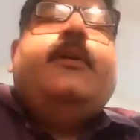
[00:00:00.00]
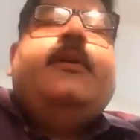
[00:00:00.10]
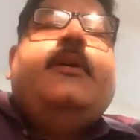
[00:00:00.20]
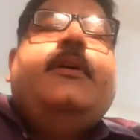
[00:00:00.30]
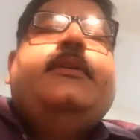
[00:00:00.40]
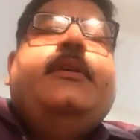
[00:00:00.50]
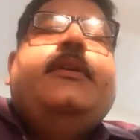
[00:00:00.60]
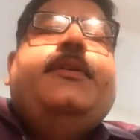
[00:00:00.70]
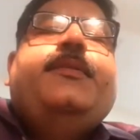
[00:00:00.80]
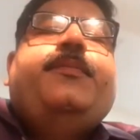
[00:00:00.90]
it's about
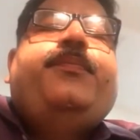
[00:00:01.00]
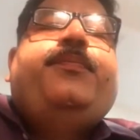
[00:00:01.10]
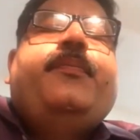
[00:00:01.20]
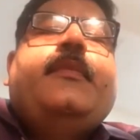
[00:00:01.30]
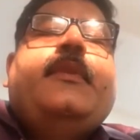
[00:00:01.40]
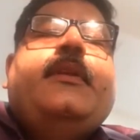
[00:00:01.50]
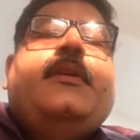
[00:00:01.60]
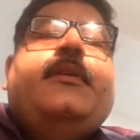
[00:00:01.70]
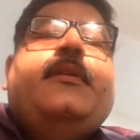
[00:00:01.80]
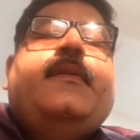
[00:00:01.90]
100 marks,
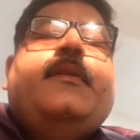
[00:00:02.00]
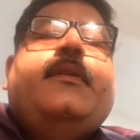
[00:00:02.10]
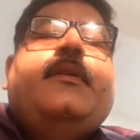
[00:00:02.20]
3